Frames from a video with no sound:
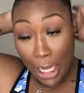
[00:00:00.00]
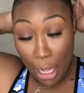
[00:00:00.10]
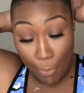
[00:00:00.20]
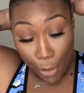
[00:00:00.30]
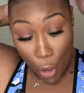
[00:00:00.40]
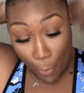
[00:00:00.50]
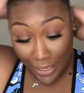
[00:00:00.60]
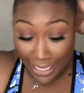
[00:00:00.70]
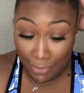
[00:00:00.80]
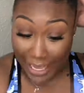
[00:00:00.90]
a couple little
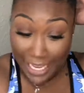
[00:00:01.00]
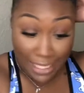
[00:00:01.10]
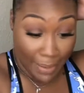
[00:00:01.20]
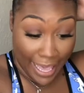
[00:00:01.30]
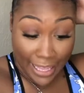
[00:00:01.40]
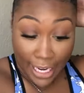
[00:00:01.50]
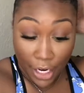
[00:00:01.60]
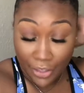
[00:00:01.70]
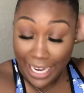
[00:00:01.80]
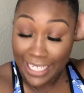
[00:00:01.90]
beady bees back
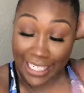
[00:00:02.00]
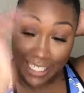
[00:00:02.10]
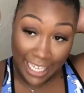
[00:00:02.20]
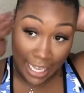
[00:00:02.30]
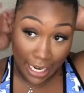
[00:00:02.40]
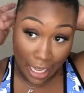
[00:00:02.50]
there that I need to get.